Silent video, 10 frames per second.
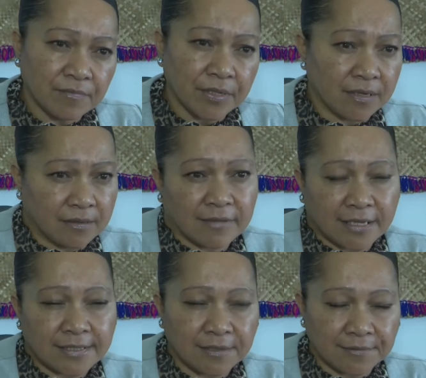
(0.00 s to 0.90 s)
But
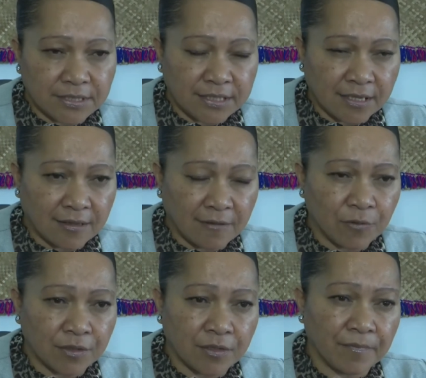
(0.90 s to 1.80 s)
that's not to say that it
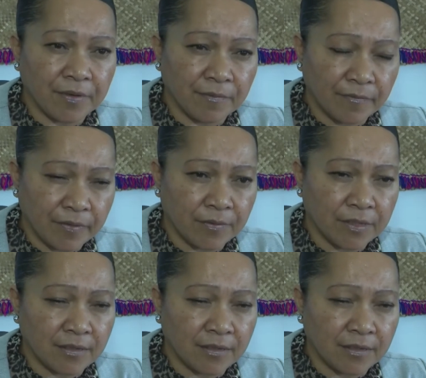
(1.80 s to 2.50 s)
would not be reviewed